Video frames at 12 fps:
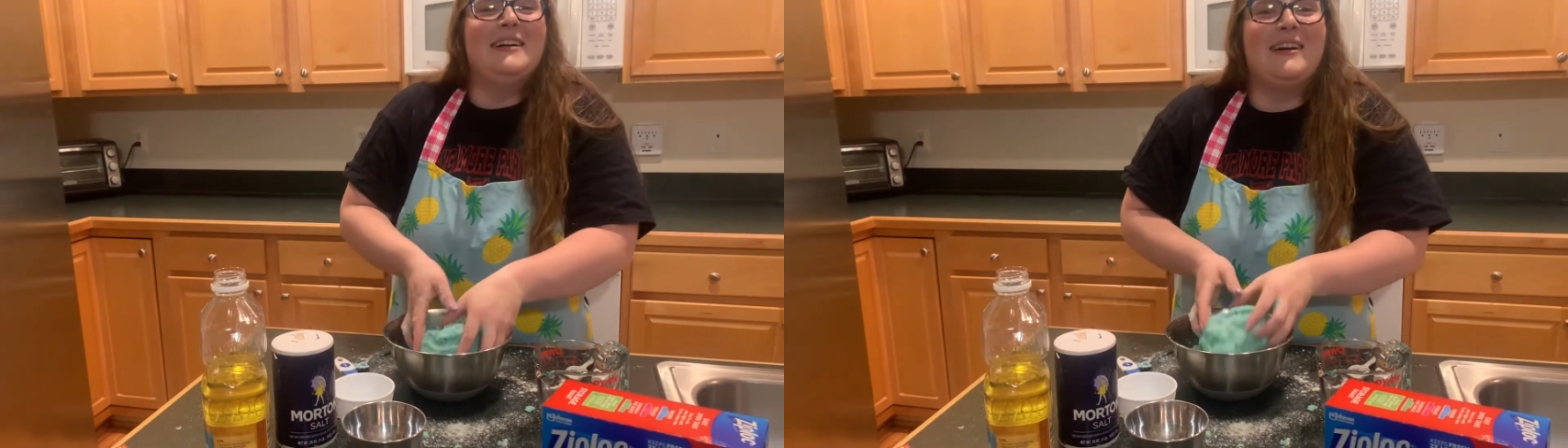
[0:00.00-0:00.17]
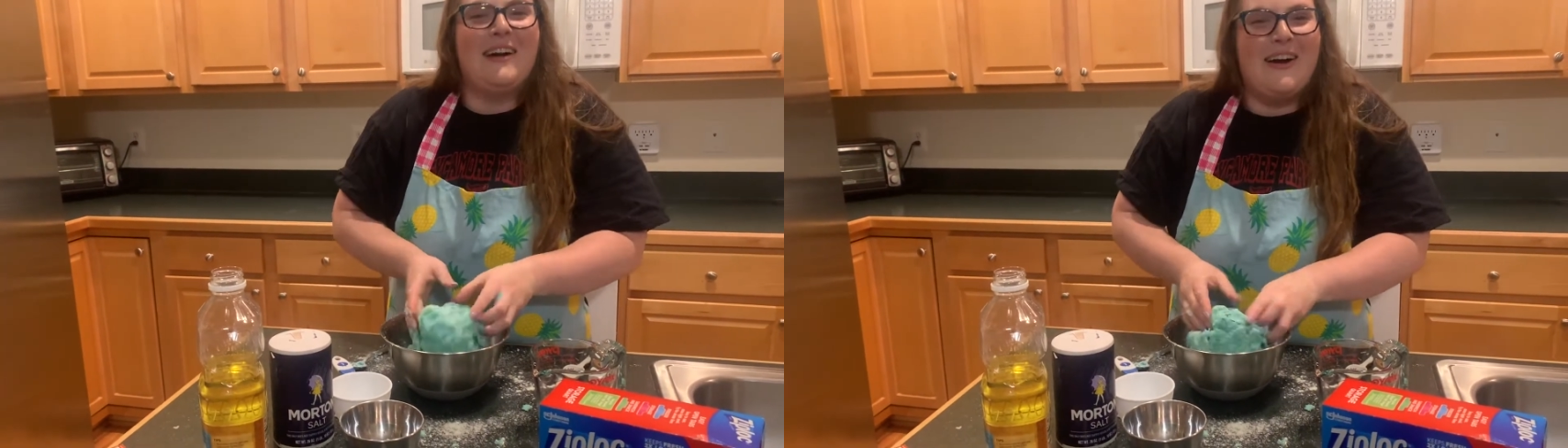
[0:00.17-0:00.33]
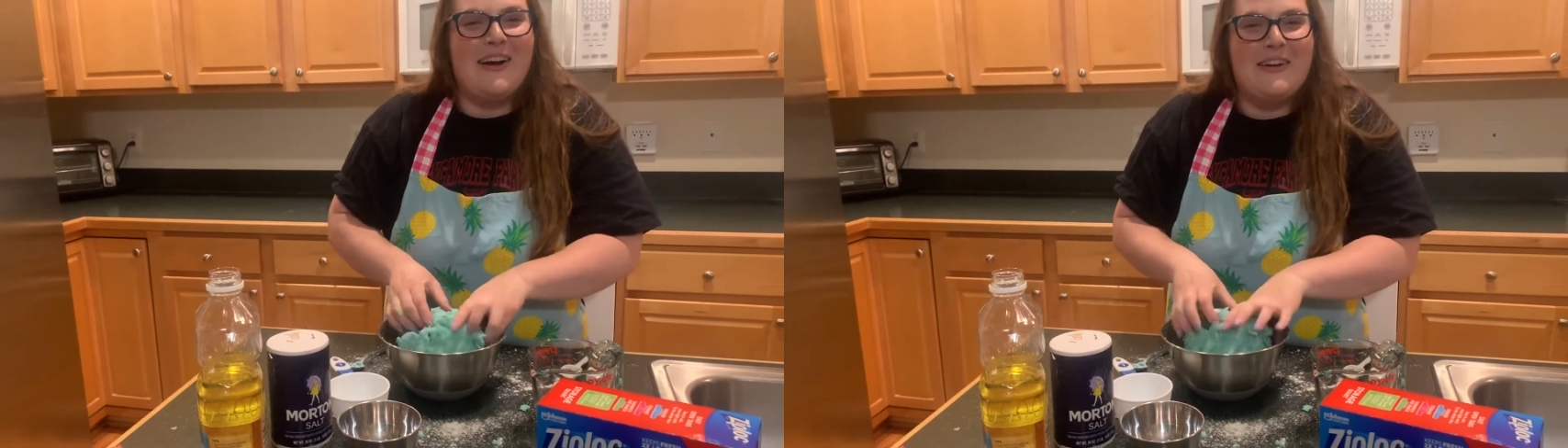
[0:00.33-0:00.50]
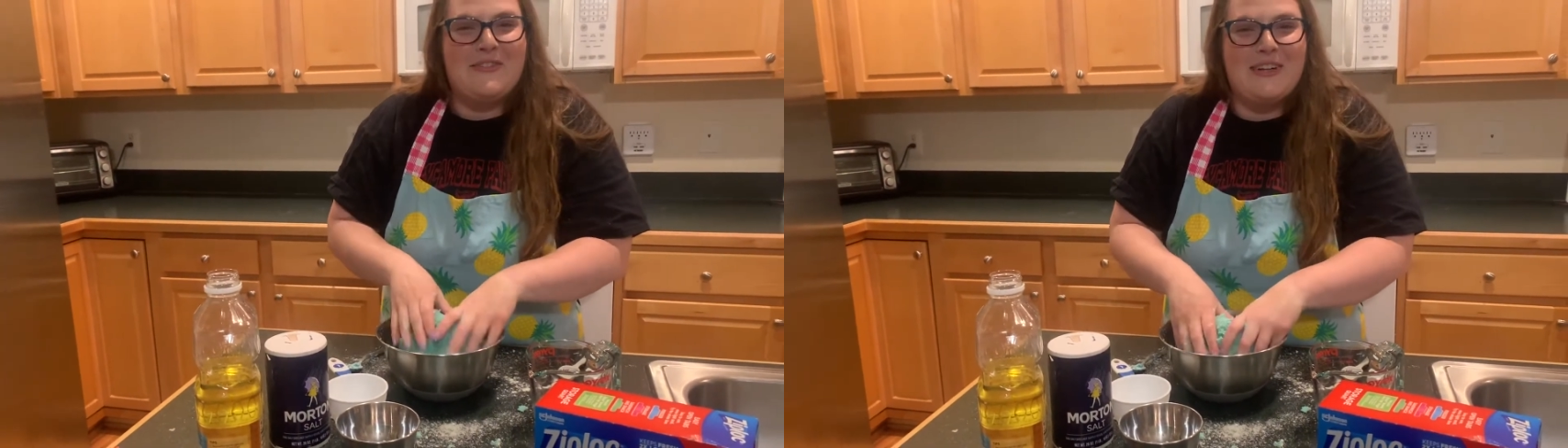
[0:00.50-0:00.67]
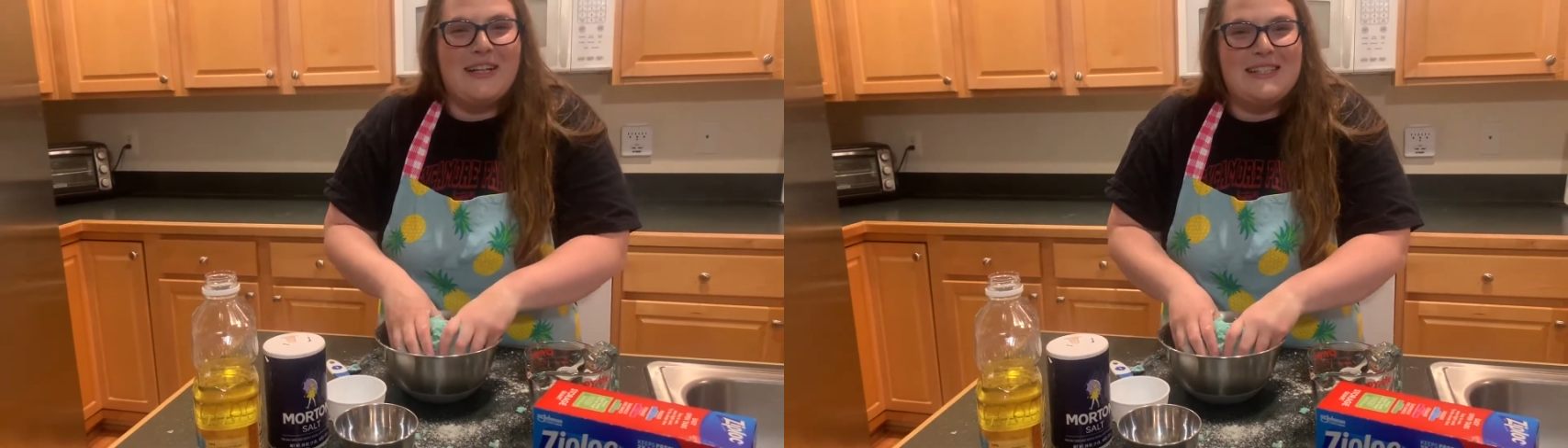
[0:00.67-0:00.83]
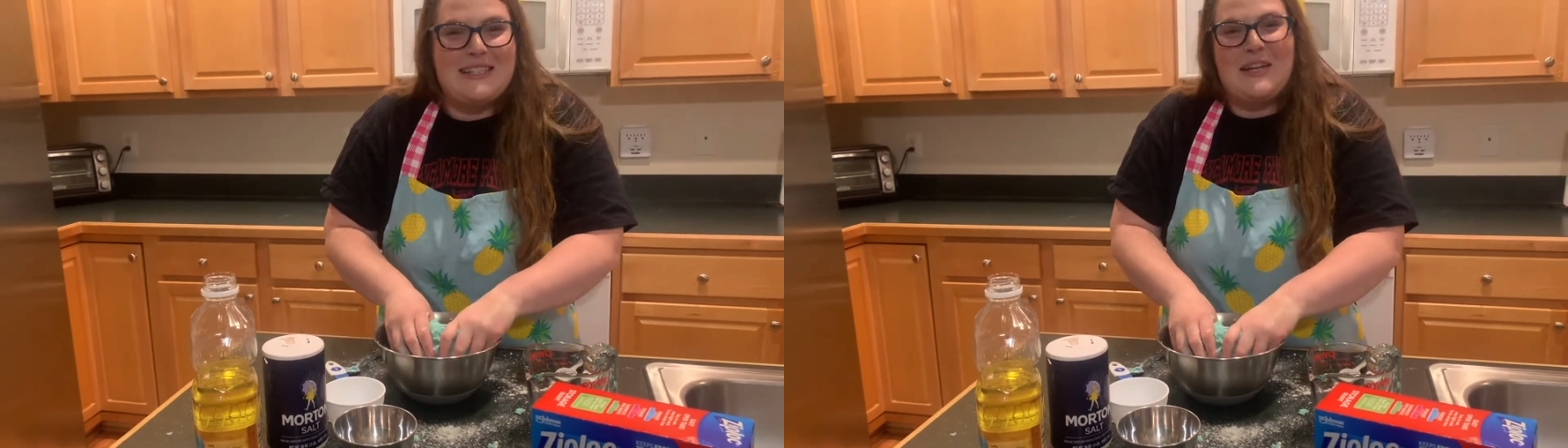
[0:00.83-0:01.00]
All right,
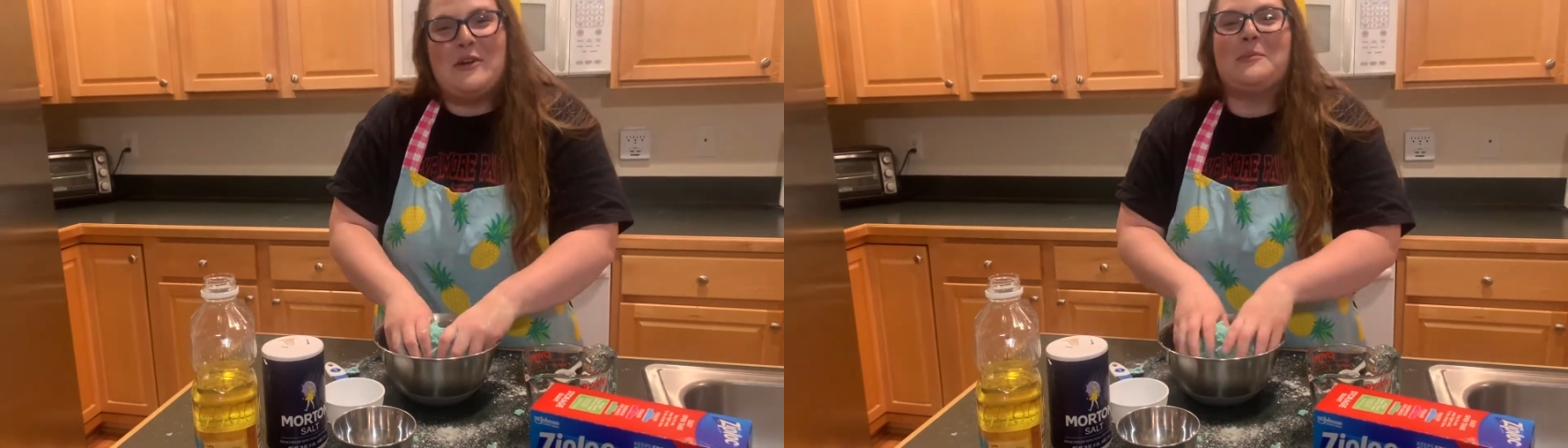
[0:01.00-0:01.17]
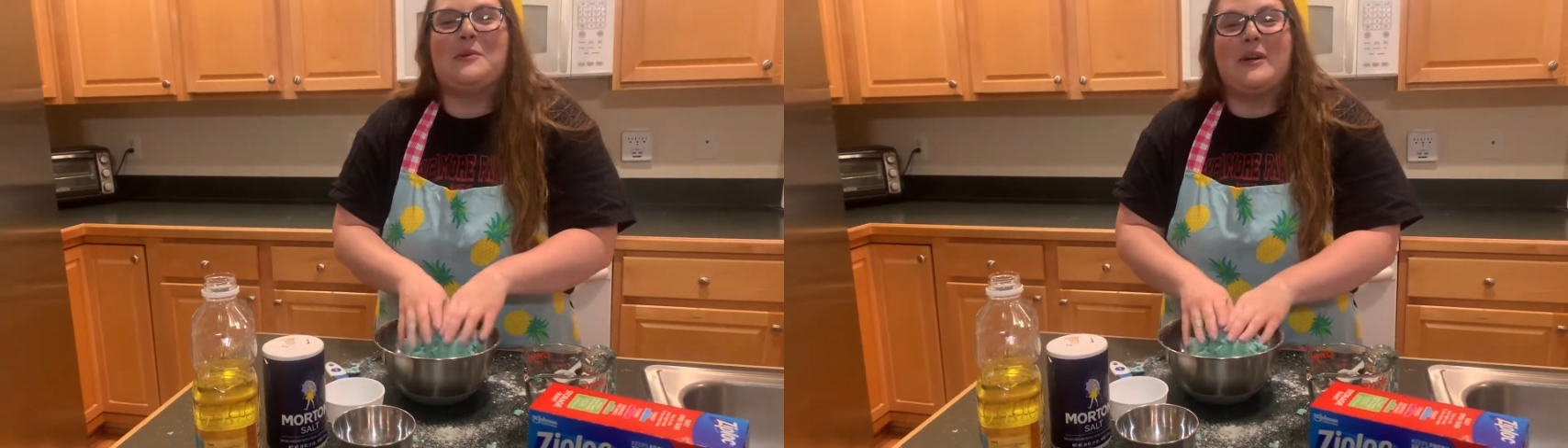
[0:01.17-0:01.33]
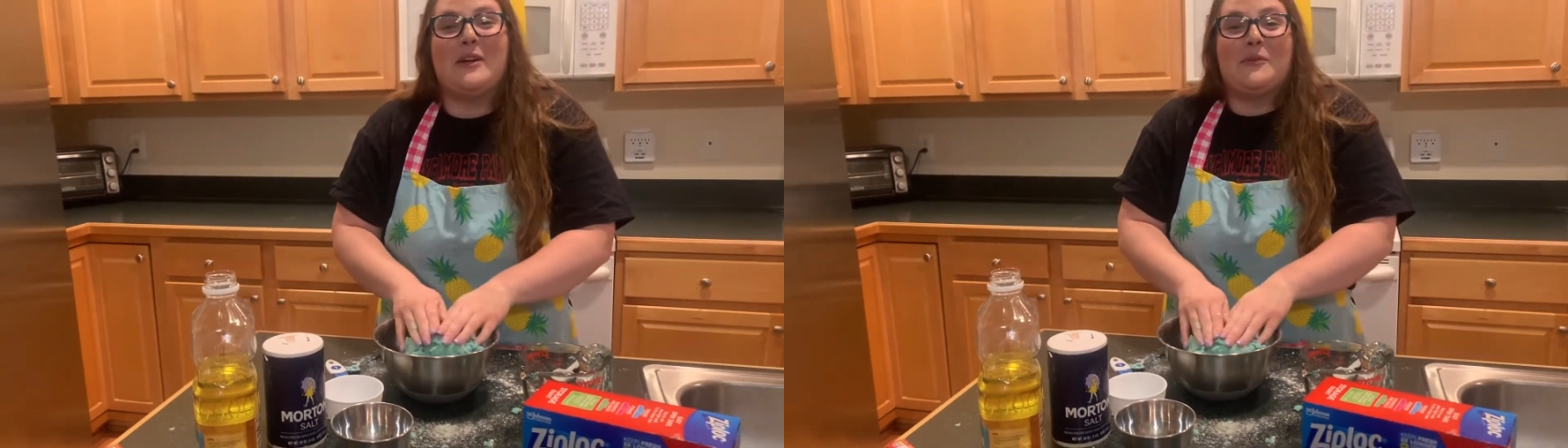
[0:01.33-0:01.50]
friends, I hope you had